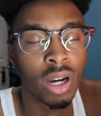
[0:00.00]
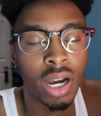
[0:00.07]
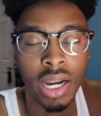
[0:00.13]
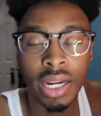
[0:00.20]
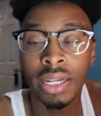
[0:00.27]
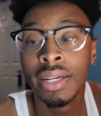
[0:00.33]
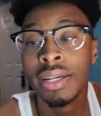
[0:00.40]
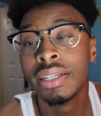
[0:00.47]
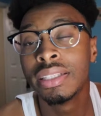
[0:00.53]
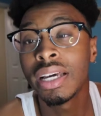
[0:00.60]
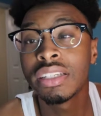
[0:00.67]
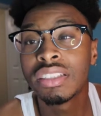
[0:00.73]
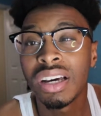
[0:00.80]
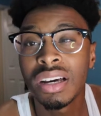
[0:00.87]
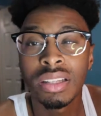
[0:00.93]
All right,
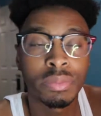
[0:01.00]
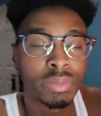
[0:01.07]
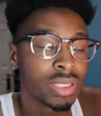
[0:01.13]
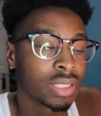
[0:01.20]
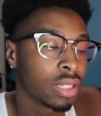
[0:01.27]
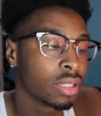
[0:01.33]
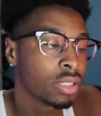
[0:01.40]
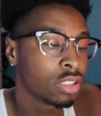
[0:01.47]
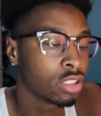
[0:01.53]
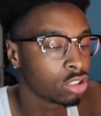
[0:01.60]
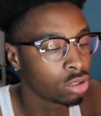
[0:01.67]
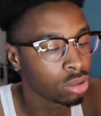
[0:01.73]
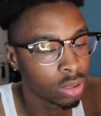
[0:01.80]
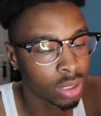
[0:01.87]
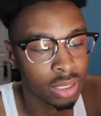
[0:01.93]
that's all I'm gonna say. Just
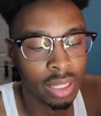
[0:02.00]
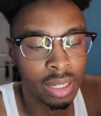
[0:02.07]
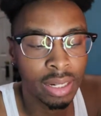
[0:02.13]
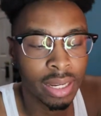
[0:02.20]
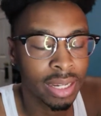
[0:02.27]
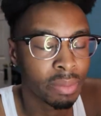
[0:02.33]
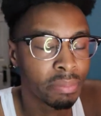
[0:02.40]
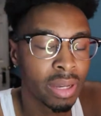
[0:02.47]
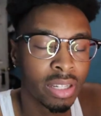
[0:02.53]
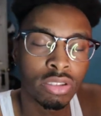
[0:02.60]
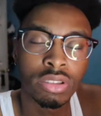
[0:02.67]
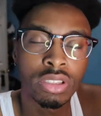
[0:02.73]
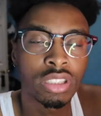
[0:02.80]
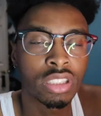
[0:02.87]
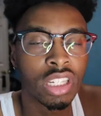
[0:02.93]
do anything that can make you
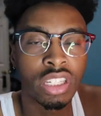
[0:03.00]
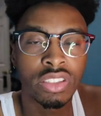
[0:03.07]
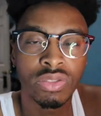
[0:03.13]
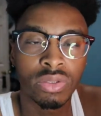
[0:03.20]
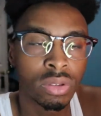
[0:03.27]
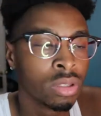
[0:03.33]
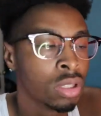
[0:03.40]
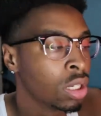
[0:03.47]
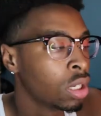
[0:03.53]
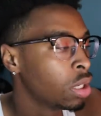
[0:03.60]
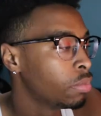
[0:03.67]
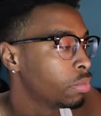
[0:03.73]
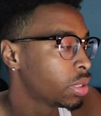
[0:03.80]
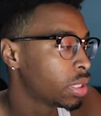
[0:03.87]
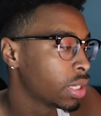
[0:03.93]
successful,
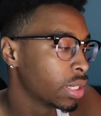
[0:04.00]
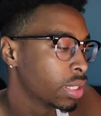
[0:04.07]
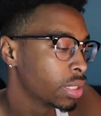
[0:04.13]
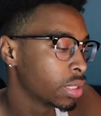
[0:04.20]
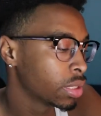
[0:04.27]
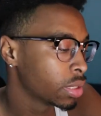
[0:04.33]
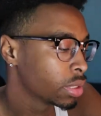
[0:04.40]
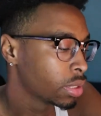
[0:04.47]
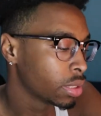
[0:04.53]
because